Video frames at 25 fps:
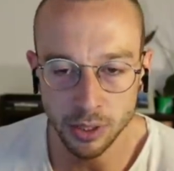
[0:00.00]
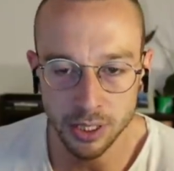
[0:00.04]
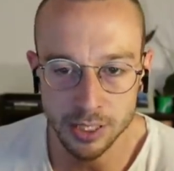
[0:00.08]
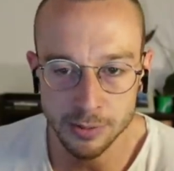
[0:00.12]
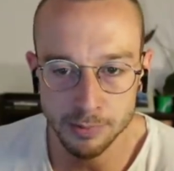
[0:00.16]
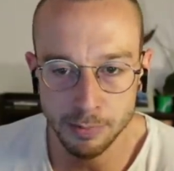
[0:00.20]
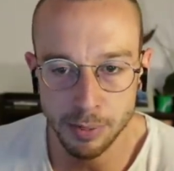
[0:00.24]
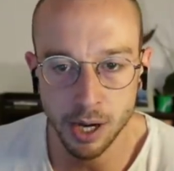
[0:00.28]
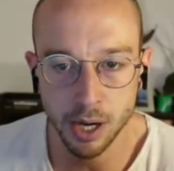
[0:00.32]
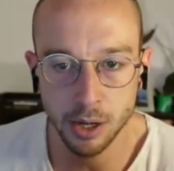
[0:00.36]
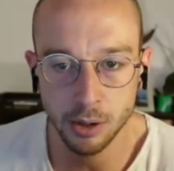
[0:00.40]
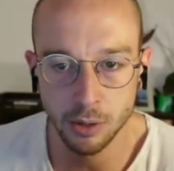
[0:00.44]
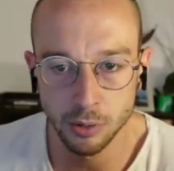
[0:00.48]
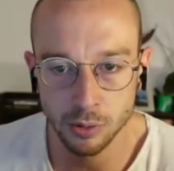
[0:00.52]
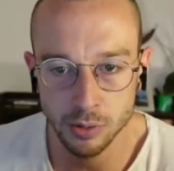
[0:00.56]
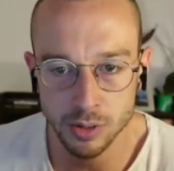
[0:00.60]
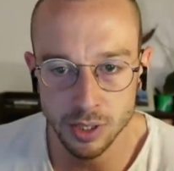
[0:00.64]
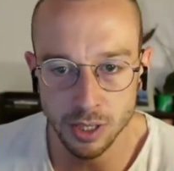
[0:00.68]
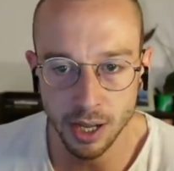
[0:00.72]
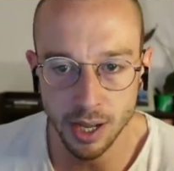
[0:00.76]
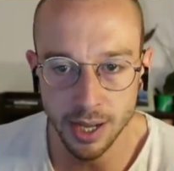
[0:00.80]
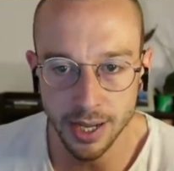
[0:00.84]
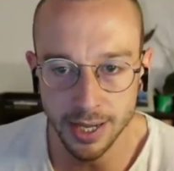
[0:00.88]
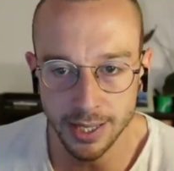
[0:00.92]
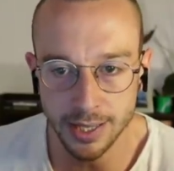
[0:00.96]
it's polls
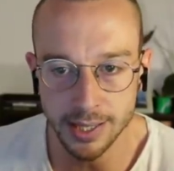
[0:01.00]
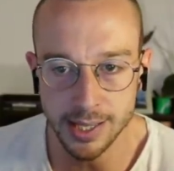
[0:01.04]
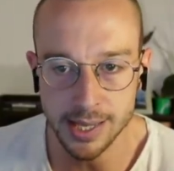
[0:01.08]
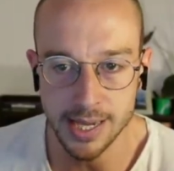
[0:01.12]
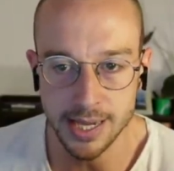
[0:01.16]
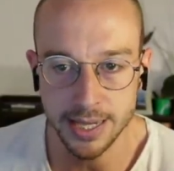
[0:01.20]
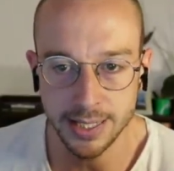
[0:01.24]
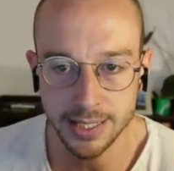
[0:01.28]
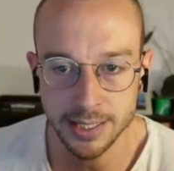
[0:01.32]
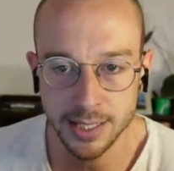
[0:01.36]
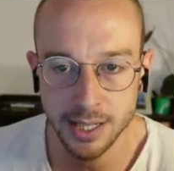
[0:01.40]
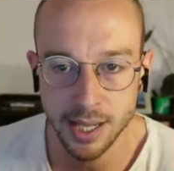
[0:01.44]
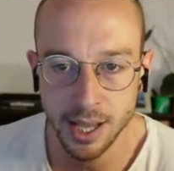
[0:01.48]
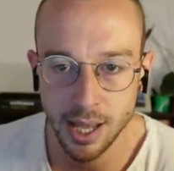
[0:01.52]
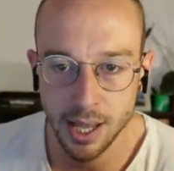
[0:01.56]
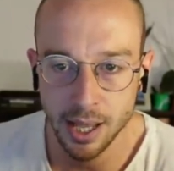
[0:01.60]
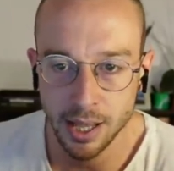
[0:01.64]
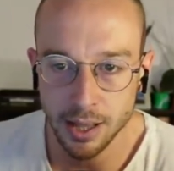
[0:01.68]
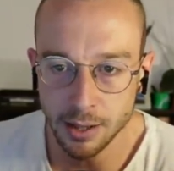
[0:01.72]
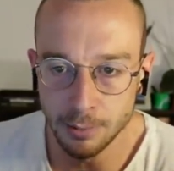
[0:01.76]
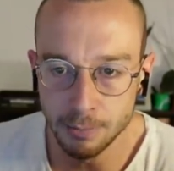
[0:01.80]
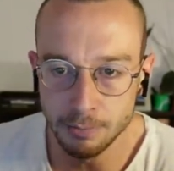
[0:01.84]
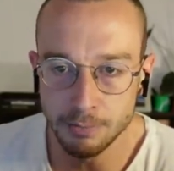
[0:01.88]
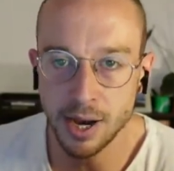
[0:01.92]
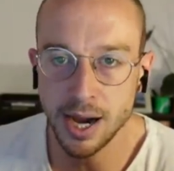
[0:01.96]
like these
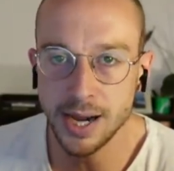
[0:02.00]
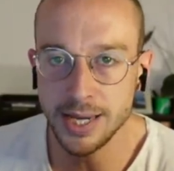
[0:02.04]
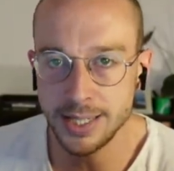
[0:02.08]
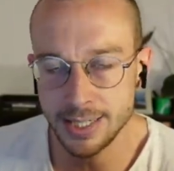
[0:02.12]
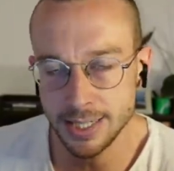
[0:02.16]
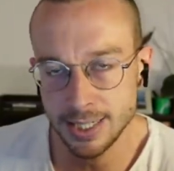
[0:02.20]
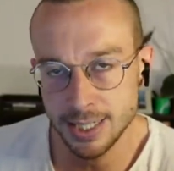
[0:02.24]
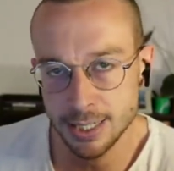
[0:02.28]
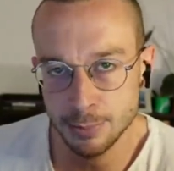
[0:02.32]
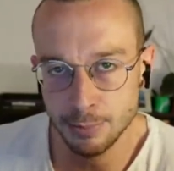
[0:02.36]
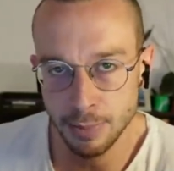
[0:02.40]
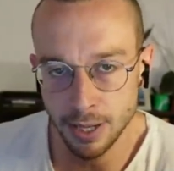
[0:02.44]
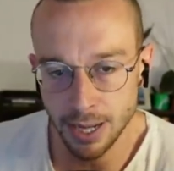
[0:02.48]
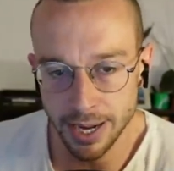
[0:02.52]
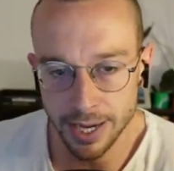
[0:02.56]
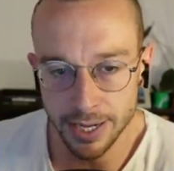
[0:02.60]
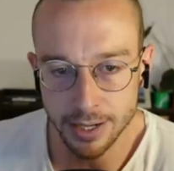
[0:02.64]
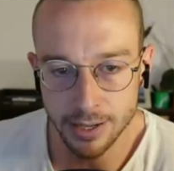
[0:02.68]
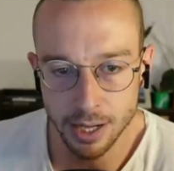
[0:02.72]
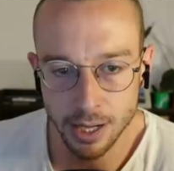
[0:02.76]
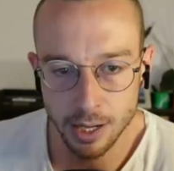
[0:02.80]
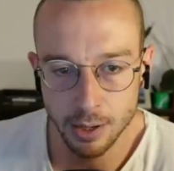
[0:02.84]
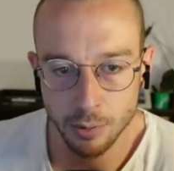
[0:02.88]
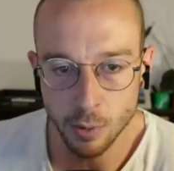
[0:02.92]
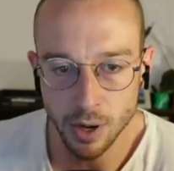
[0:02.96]
that might explain
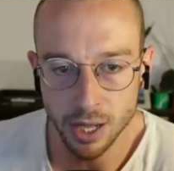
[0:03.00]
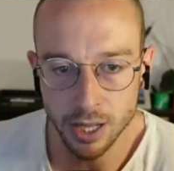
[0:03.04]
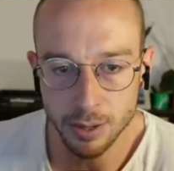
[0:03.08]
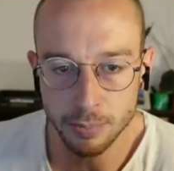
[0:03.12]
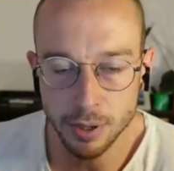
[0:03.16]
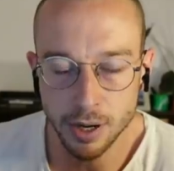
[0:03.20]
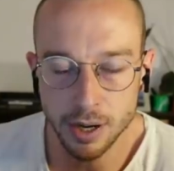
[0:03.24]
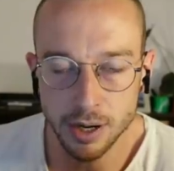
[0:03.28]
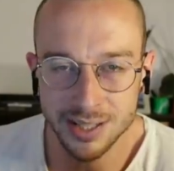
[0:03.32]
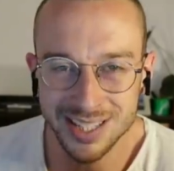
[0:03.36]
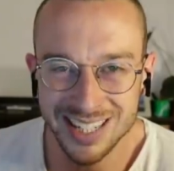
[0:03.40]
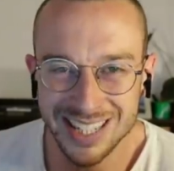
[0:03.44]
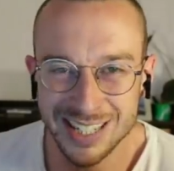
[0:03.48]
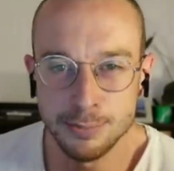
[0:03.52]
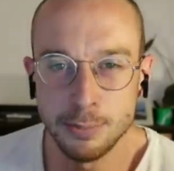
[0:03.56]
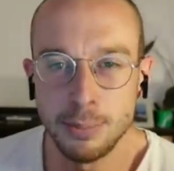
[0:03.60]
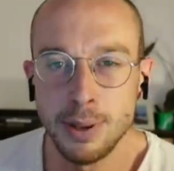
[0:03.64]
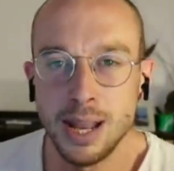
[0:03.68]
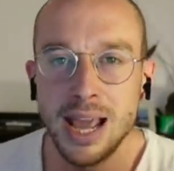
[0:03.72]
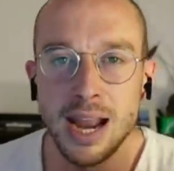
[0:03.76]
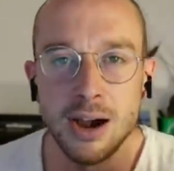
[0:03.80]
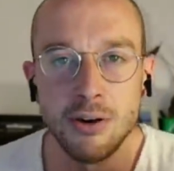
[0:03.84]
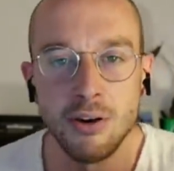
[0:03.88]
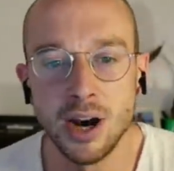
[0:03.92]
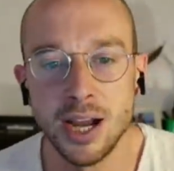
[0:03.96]
why the party's
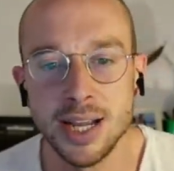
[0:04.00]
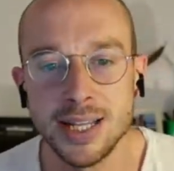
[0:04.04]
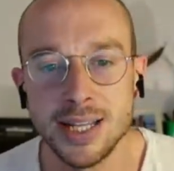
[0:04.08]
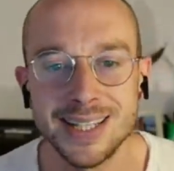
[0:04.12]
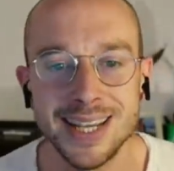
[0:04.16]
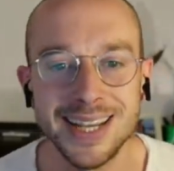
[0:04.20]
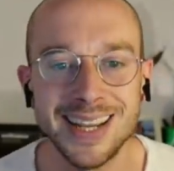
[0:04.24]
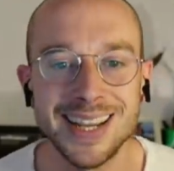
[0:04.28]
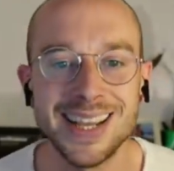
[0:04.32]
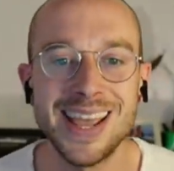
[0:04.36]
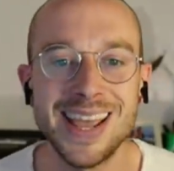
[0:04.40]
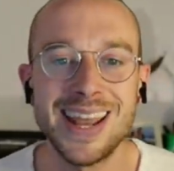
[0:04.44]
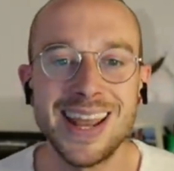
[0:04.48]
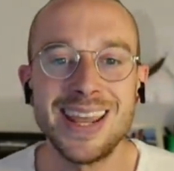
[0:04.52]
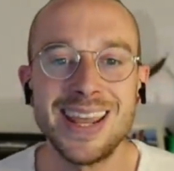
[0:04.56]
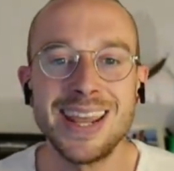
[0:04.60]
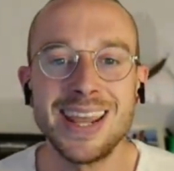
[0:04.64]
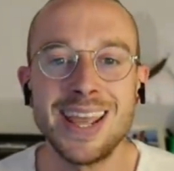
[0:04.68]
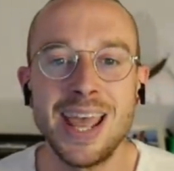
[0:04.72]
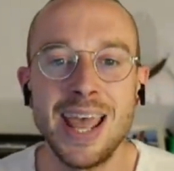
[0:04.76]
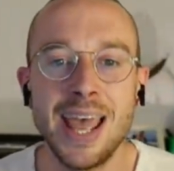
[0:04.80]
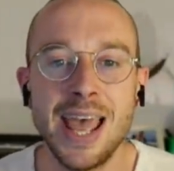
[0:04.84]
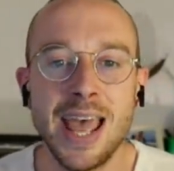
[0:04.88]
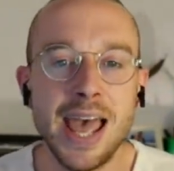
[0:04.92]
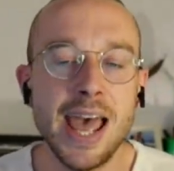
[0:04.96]
Blairites are
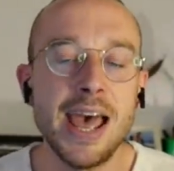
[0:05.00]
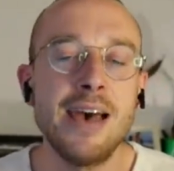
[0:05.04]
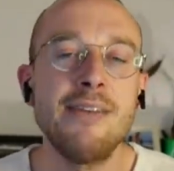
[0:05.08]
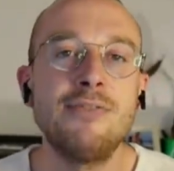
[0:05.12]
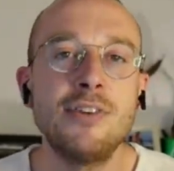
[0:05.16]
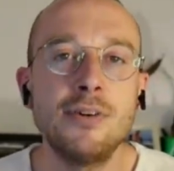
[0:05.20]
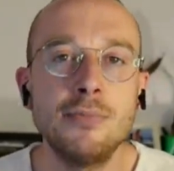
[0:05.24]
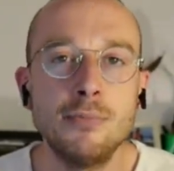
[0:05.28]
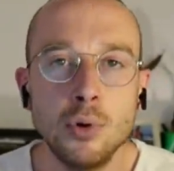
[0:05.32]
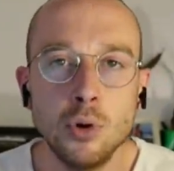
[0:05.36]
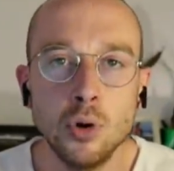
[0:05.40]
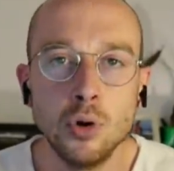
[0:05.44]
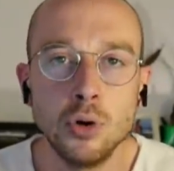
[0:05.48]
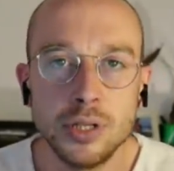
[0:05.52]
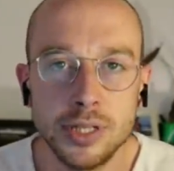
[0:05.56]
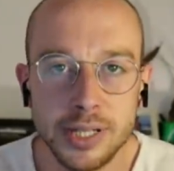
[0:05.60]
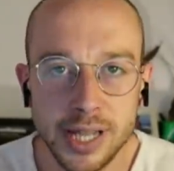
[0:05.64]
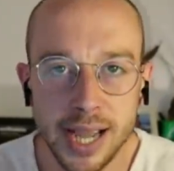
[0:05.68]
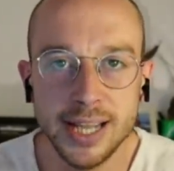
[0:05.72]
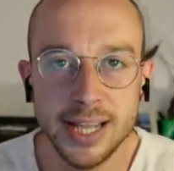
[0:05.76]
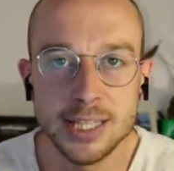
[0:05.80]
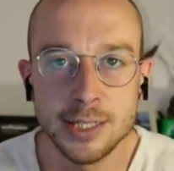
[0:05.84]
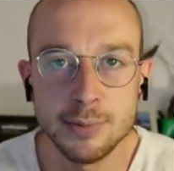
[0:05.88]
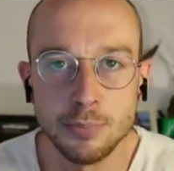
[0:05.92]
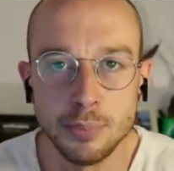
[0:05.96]
getting ever more
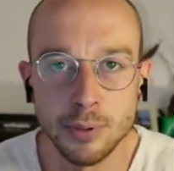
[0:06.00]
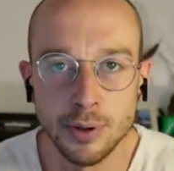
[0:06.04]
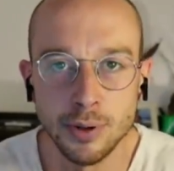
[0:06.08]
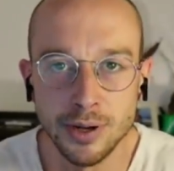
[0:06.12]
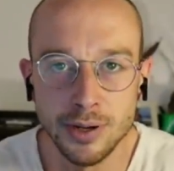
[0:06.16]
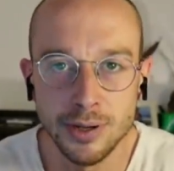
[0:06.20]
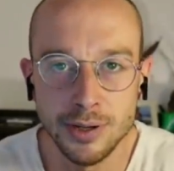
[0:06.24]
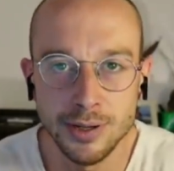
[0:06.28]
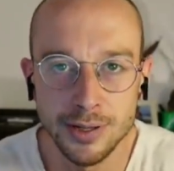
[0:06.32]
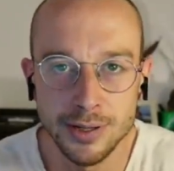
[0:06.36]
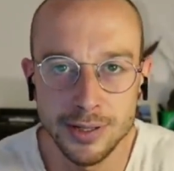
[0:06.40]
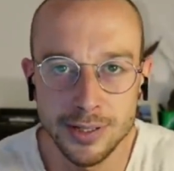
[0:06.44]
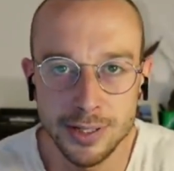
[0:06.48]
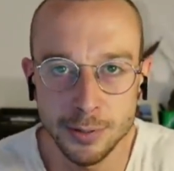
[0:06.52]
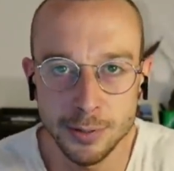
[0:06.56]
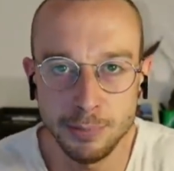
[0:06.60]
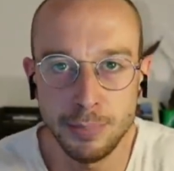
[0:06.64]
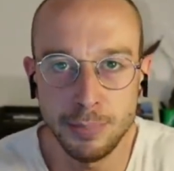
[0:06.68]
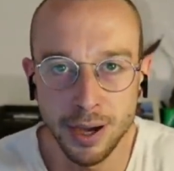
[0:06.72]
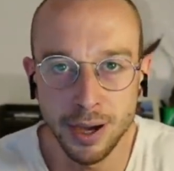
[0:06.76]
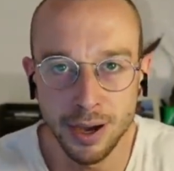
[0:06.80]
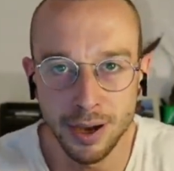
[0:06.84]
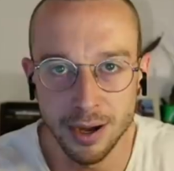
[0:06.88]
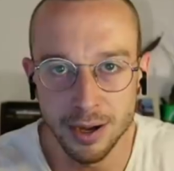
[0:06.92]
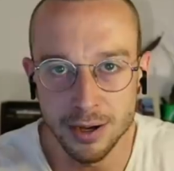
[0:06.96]
desperate to
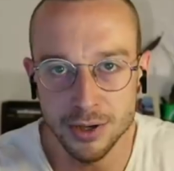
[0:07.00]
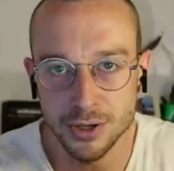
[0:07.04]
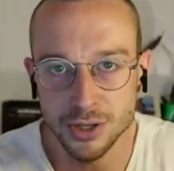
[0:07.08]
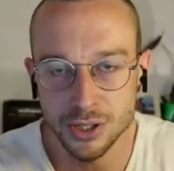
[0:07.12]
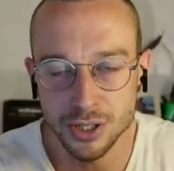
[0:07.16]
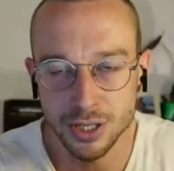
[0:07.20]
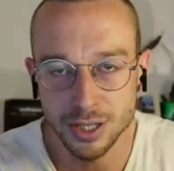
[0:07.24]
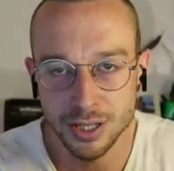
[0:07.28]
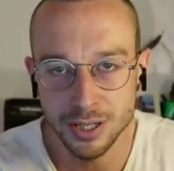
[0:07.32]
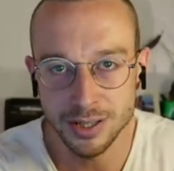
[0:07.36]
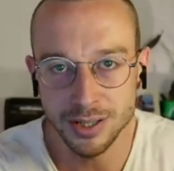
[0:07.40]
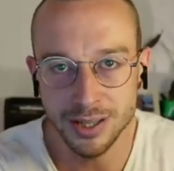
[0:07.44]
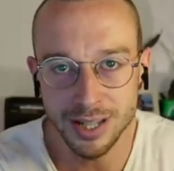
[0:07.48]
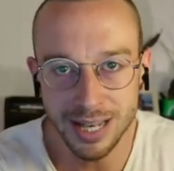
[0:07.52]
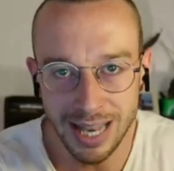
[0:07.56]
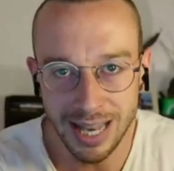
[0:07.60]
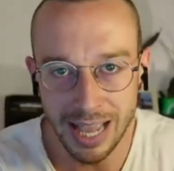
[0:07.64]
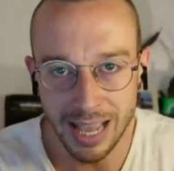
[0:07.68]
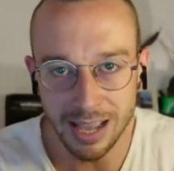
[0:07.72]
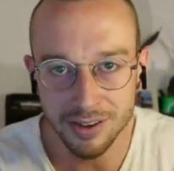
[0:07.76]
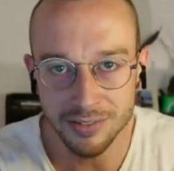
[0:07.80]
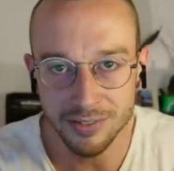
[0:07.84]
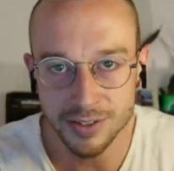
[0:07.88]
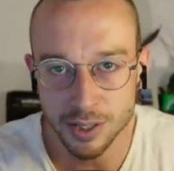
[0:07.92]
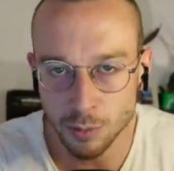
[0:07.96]
purge the
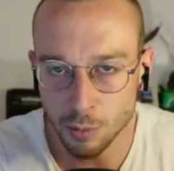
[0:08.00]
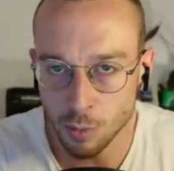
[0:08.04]
left.